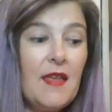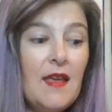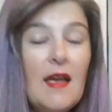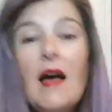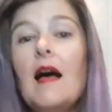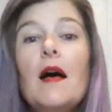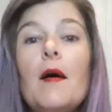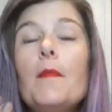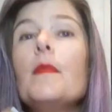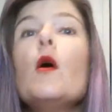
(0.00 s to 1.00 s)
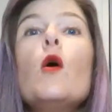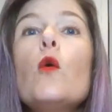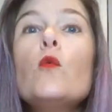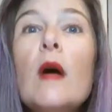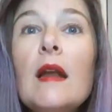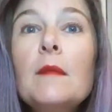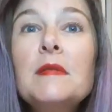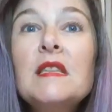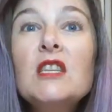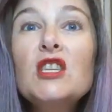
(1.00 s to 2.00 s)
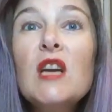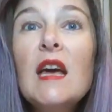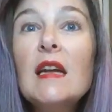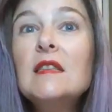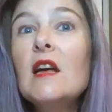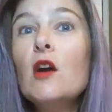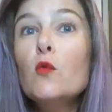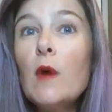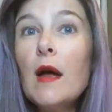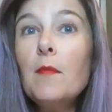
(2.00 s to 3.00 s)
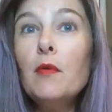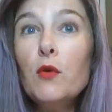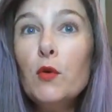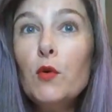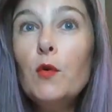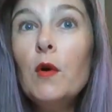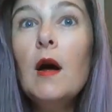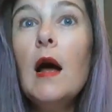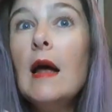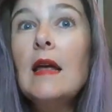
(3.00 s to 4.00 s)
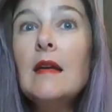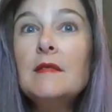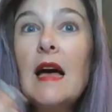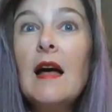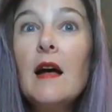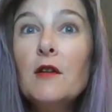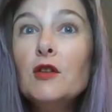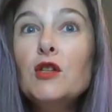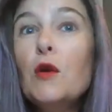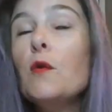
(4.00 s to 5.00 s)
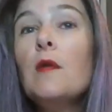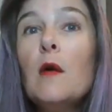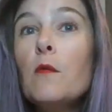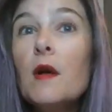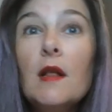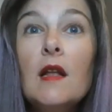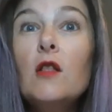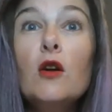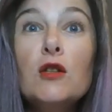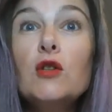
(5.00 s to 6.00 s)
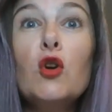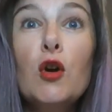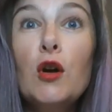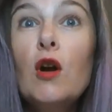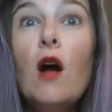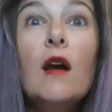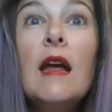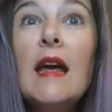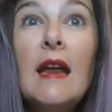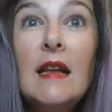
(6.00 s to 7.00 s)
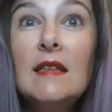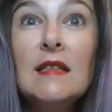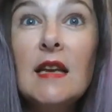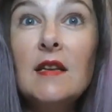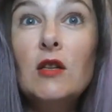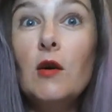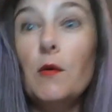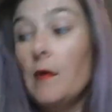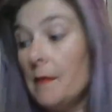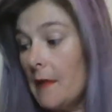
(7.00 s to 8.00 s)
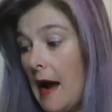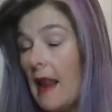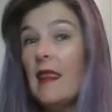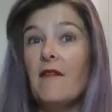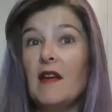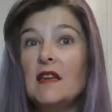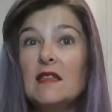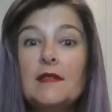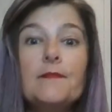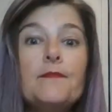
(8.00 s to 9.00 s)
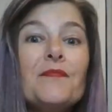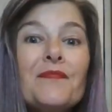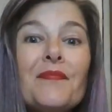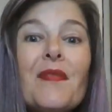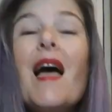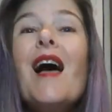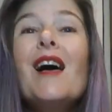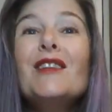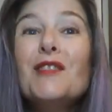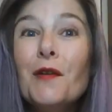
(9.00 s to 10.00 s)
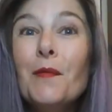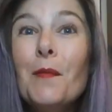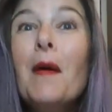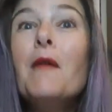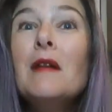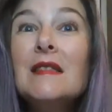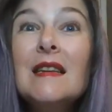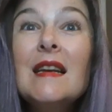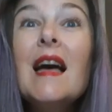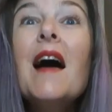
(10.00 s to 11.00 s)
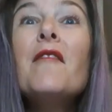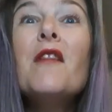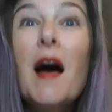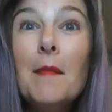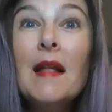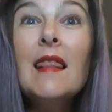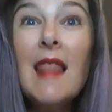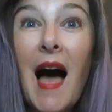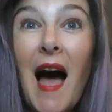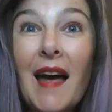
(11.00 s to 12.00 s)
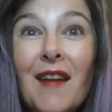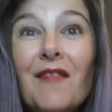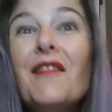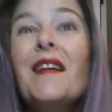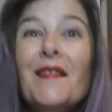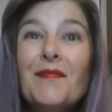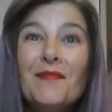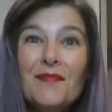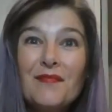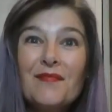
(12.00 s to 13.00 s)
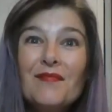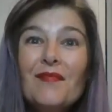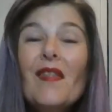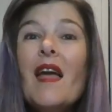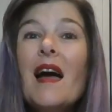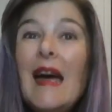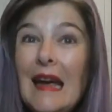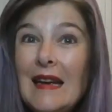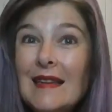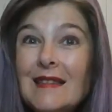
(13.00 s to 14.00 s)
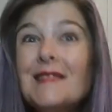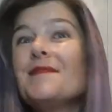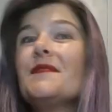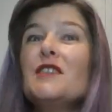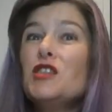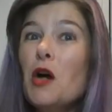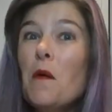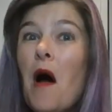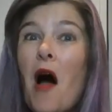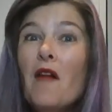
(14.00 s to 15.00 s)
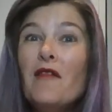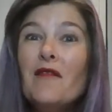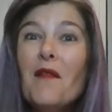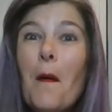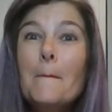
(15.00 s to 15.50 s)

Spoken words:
The red lipstick shades that are red blue gives that undertone that really looks good on any skin tone. I love it. So my reasoning of coming live is show off